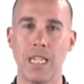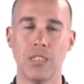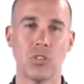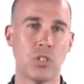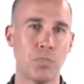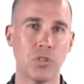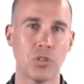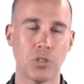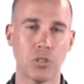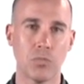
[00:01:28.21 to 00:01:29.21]
In simple
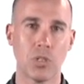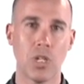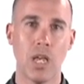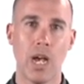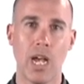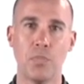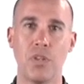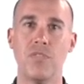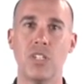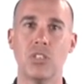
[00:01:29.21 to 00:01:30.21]
terms,
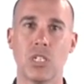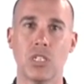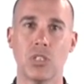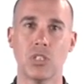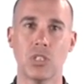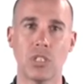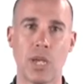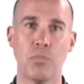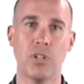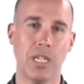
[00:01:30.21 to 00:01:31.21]
IPv6 is a
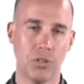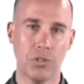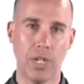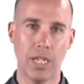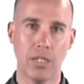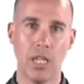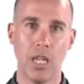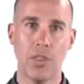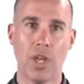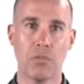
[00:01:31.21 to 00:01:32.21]
separate internet
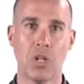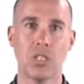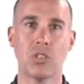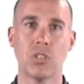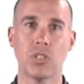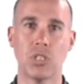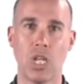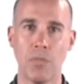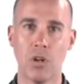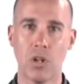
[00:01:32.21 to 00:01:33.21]
that runs on the
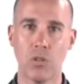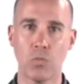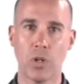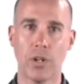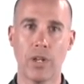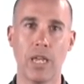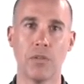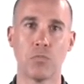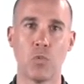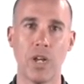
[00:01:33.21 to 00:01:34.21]
same hardware
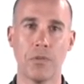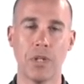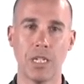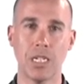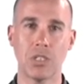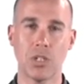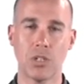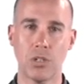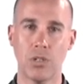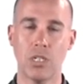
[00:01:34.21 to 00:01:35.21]
and wiring as the
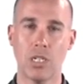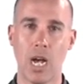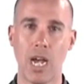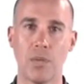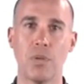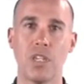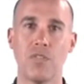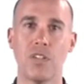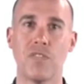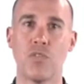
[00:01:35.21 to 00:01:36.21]
current
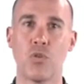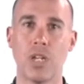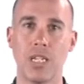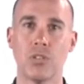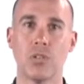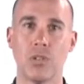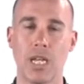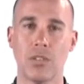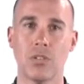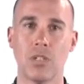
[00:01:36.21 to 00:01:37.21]
IPv4
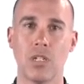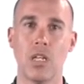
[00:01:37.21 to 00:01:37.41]
internet.